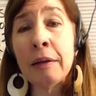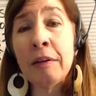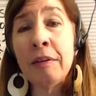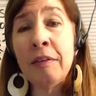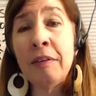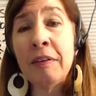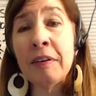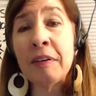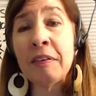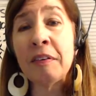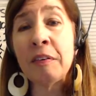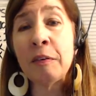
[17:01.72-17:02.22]

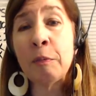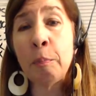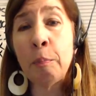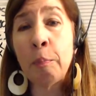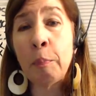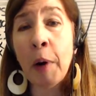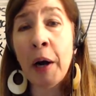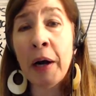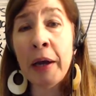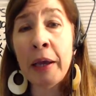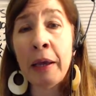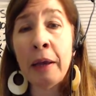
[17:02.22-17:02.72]

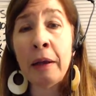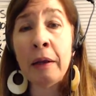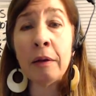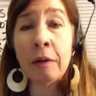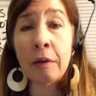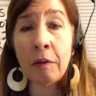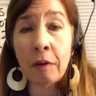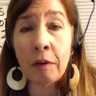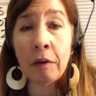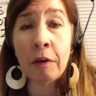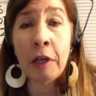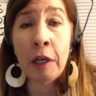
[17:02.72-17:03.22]
despite,
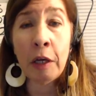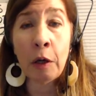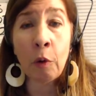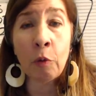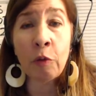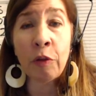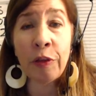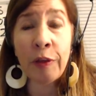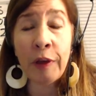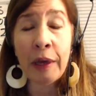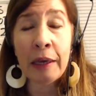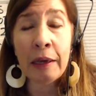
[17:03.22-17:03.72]
you know,
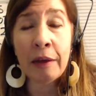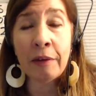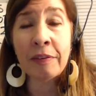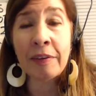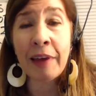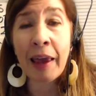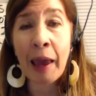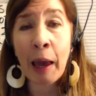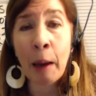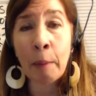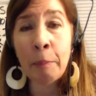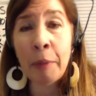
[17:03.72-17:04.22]
things
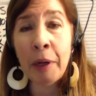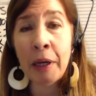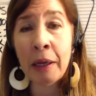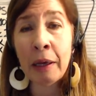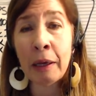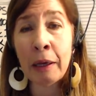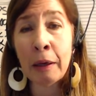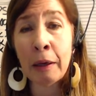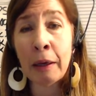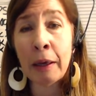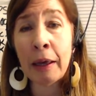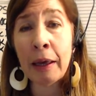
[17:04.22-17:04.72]

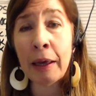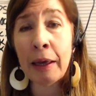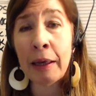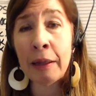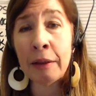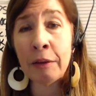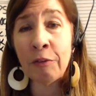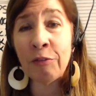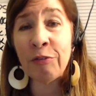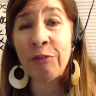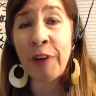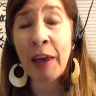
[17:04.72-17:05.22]
happening in
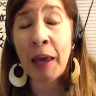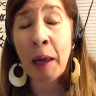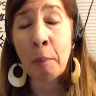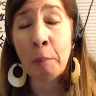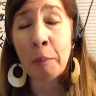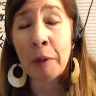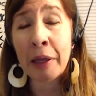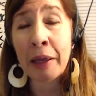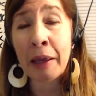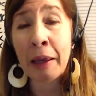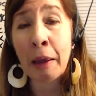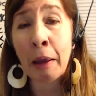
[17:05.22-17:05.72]
the
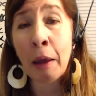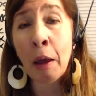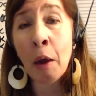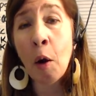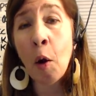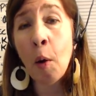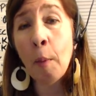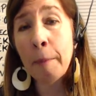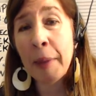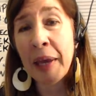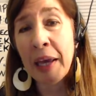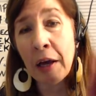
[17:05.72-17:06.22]
family,
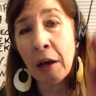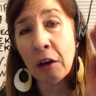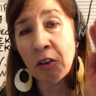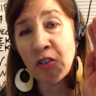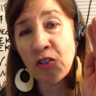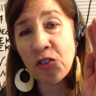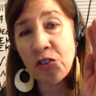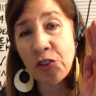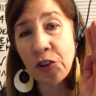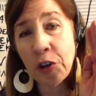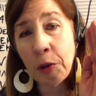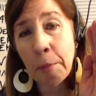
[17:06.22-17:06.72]
because
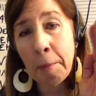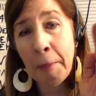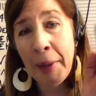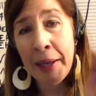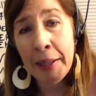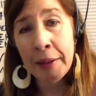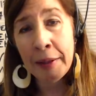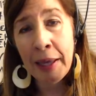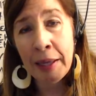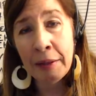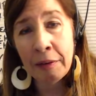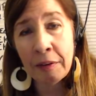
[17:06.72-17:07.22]
she
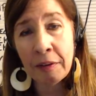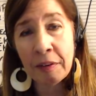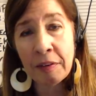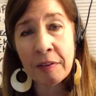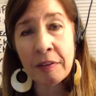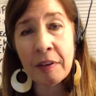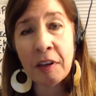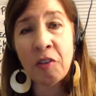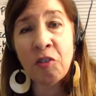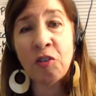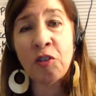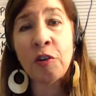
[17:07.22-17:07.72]
made that
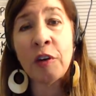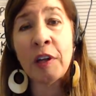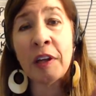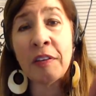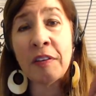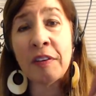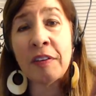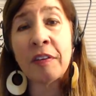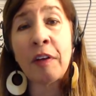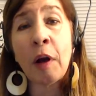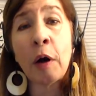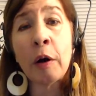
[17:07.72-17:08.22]
decision, it
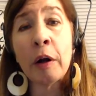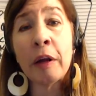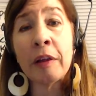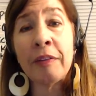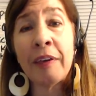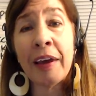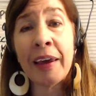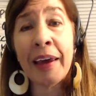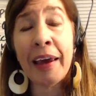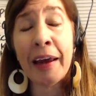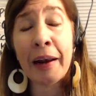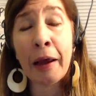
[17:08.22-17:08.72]
started to
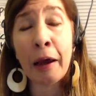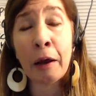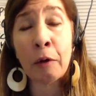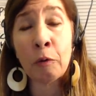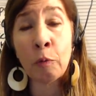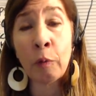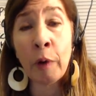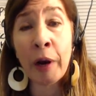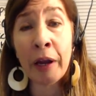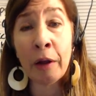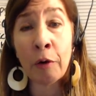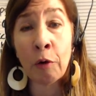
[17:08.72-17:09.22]
get on
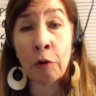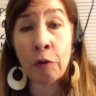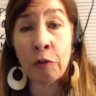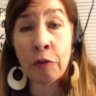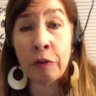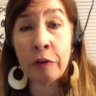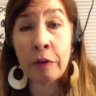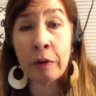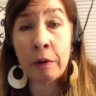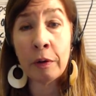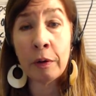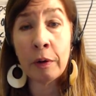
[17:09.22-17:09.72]

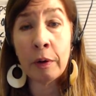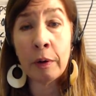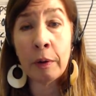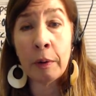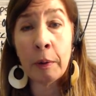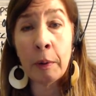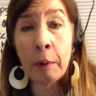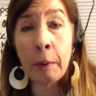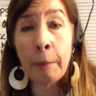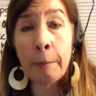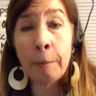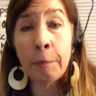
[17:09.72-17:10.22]
rails.
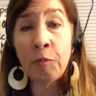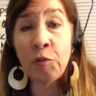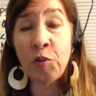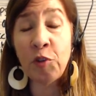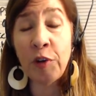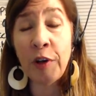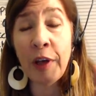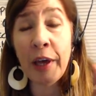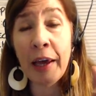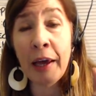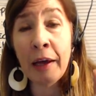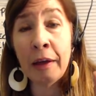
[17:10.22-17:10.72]

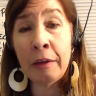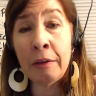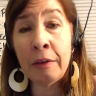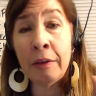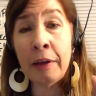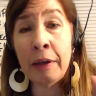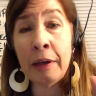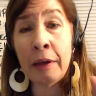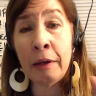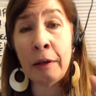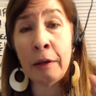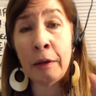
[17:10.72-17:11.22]
She had
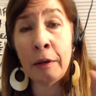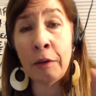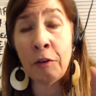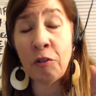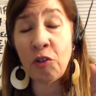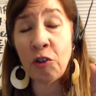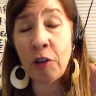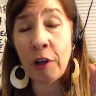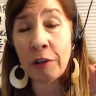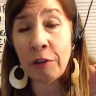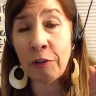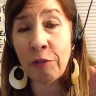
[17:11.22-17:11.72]
the
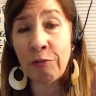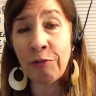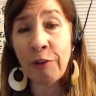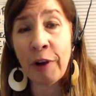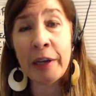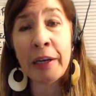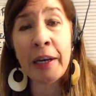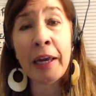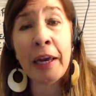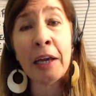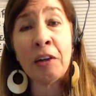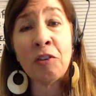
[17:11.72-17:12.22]
she had the
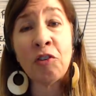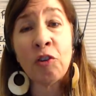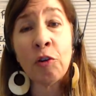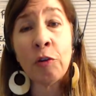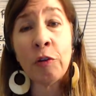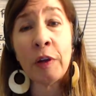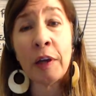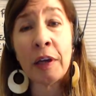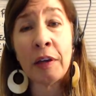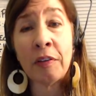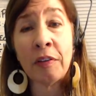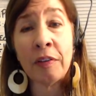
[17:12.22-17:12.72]
financial
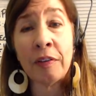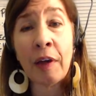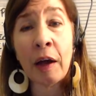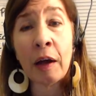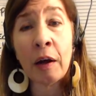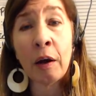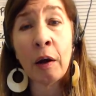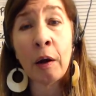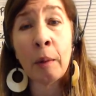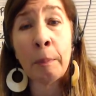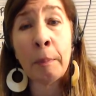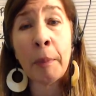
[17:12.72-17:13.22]
thing set
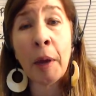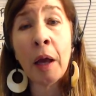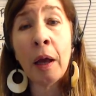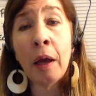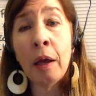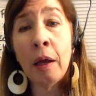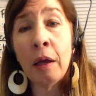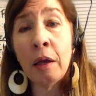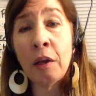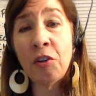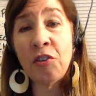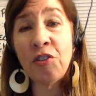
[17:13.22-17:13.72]
up.
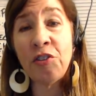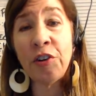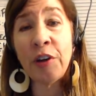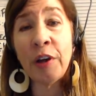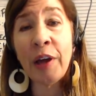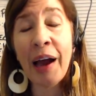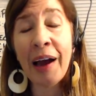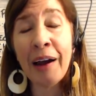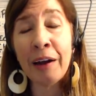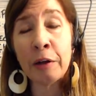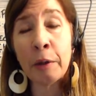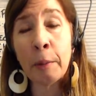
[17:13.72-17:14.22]
She
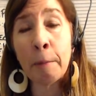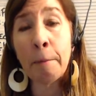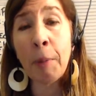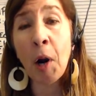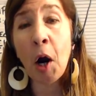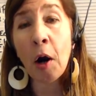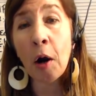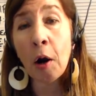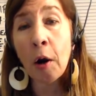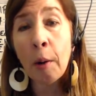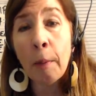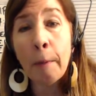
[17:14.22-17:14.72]
got an
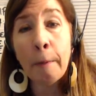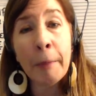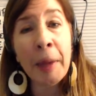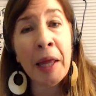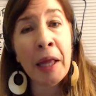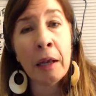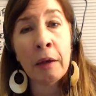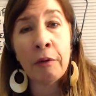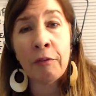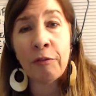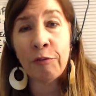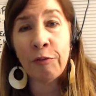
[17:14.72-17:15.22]

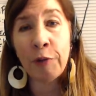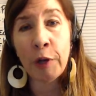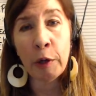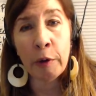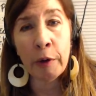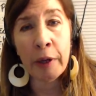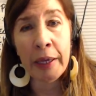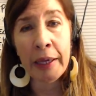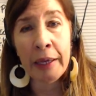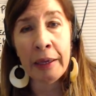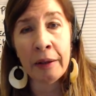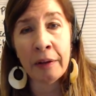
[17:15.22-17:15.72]
apartment
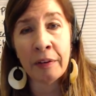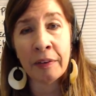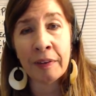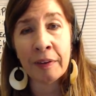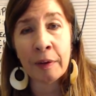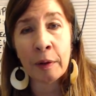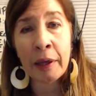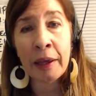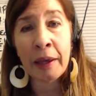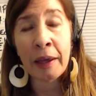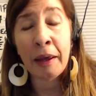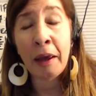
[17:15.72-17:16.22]
very
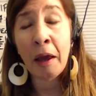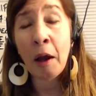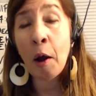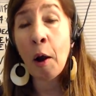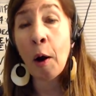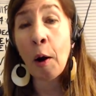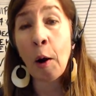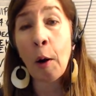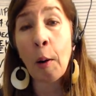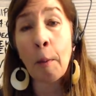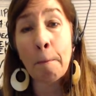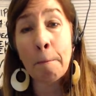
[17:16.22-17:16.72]
easily.
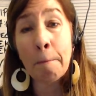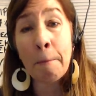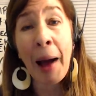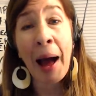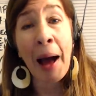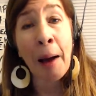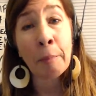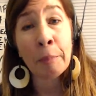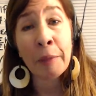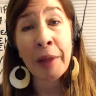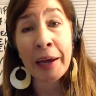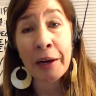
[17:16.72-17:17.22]
Her
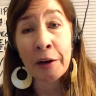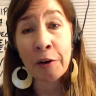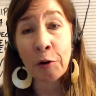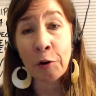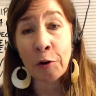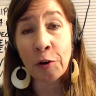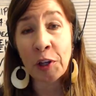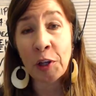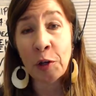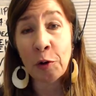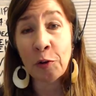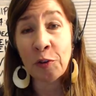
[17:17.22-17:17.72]
mom let her
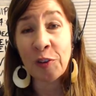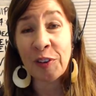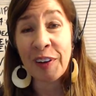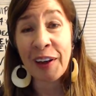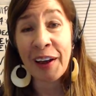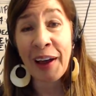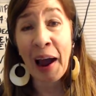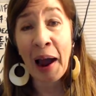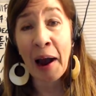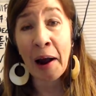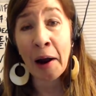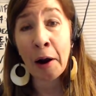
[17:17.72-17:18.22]
use the
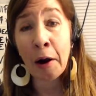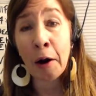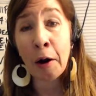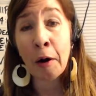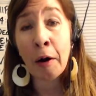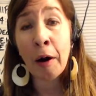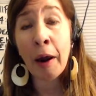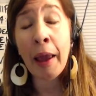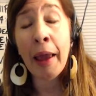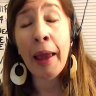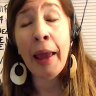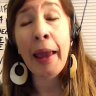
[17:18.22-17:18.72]

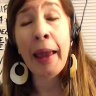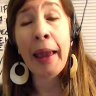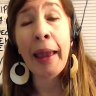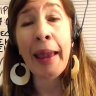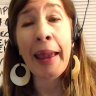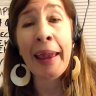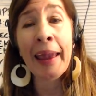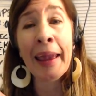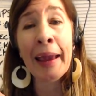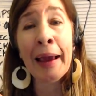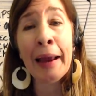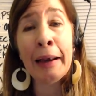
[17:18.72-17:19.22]
car,
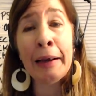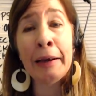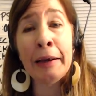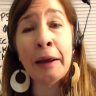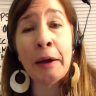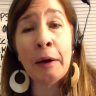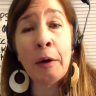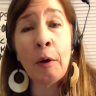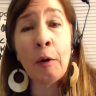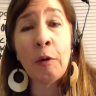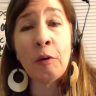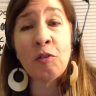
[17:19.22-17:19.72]
and
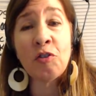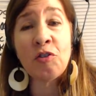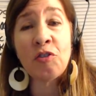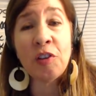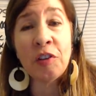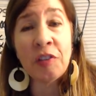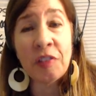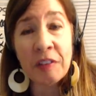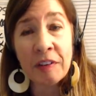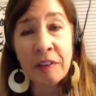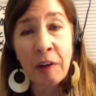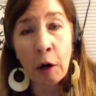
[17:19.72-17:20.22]
she
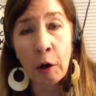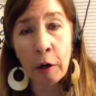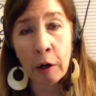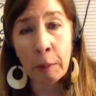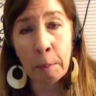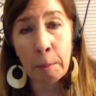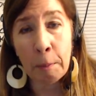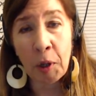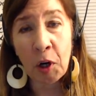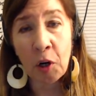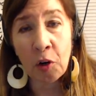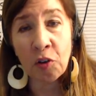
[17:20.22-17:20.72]

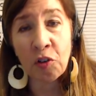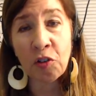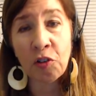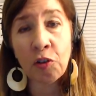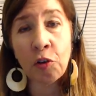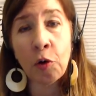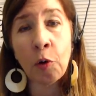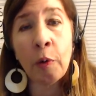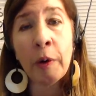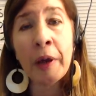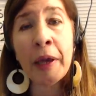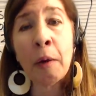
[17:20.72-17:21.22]
started
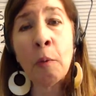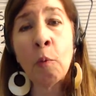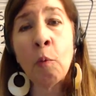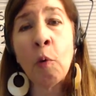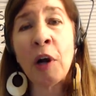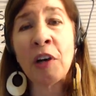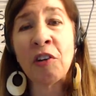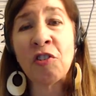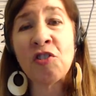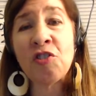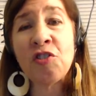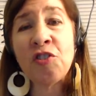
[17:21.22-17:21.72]
pursuing
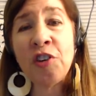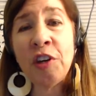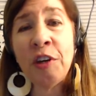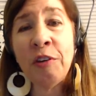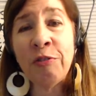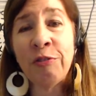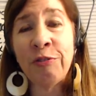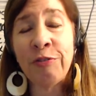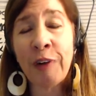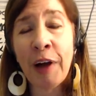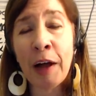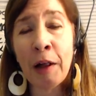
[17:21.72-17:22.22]
what she
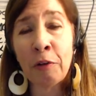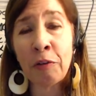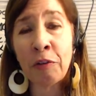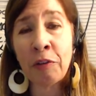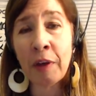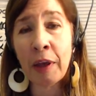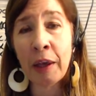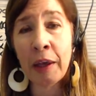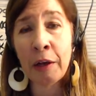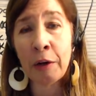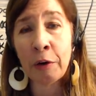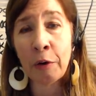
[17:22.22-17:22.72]
felt
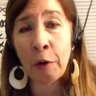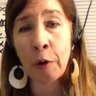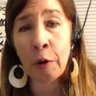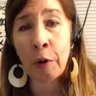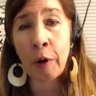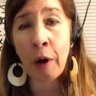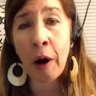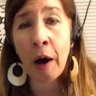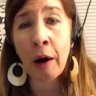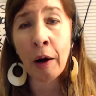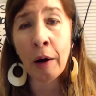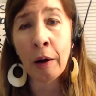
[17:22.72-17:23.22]
in her
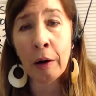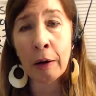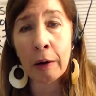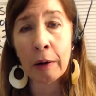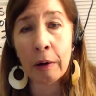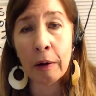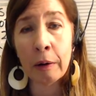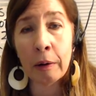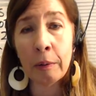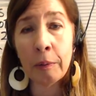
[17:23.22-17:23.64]
heart.